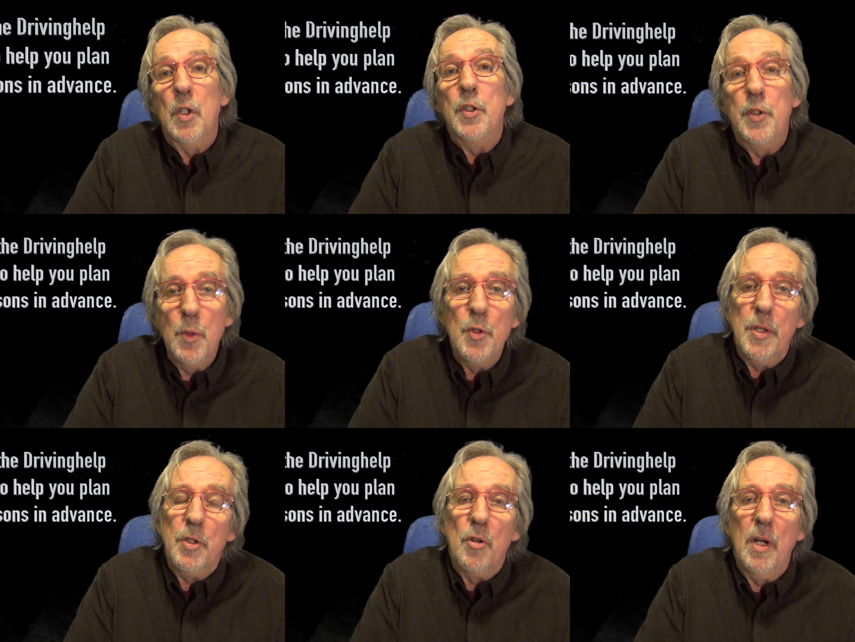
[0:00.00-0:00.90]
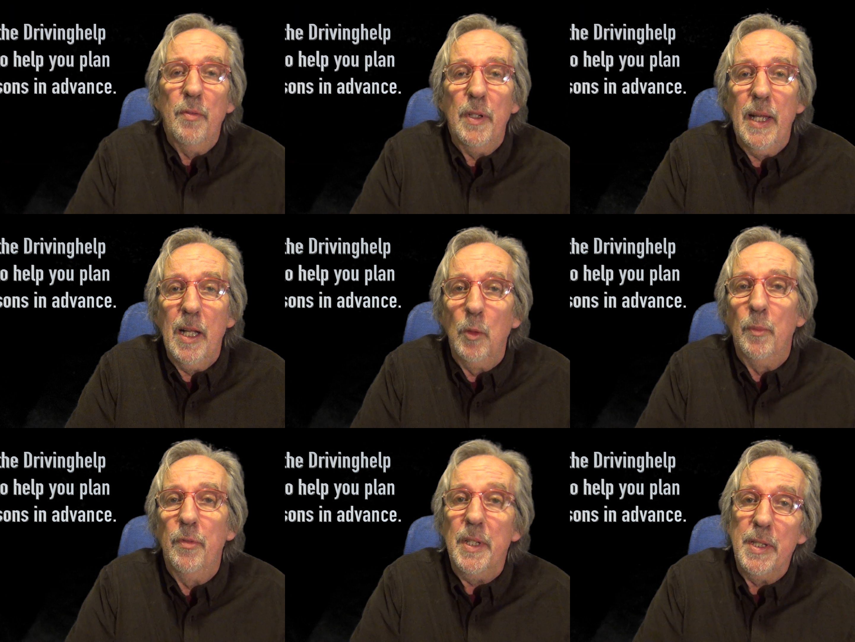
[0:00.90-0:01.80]
Use the Drivinghelp
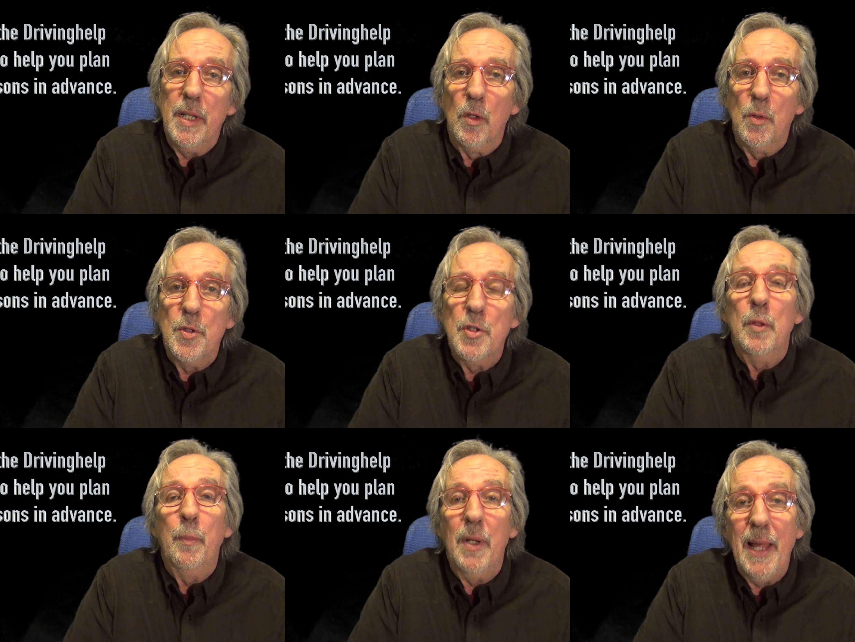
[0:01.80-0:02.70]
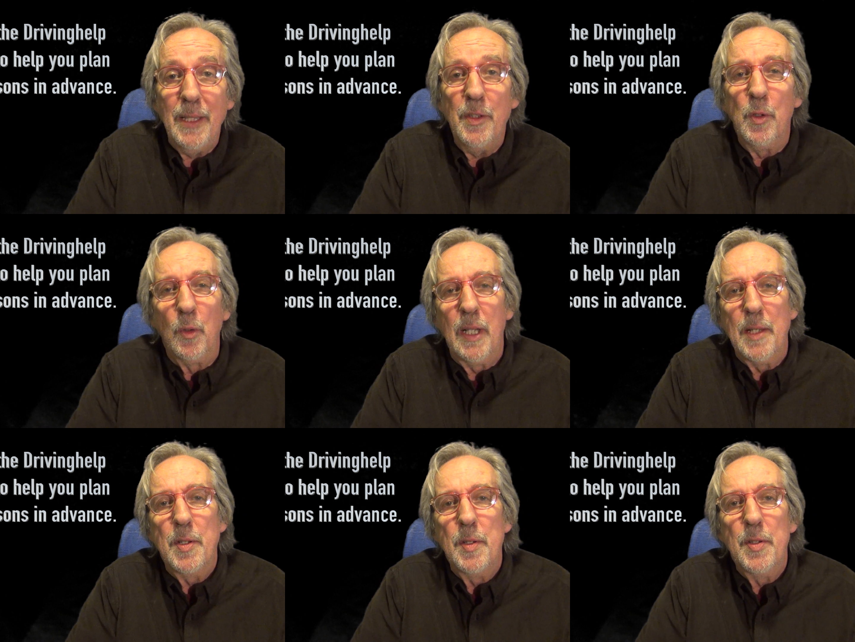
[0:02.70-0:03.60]
videos to plan your
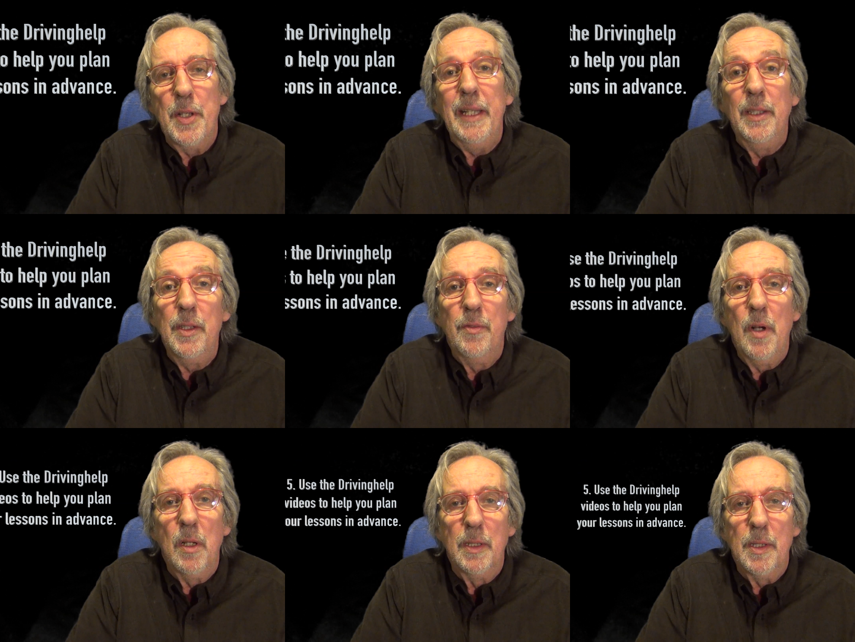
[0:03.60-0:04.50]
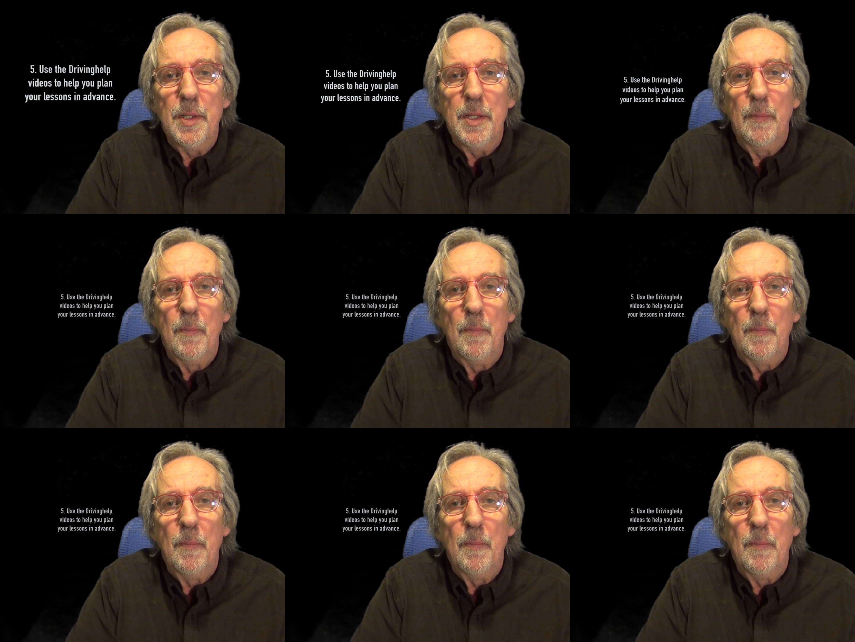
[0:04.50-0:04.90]
lessons in advance.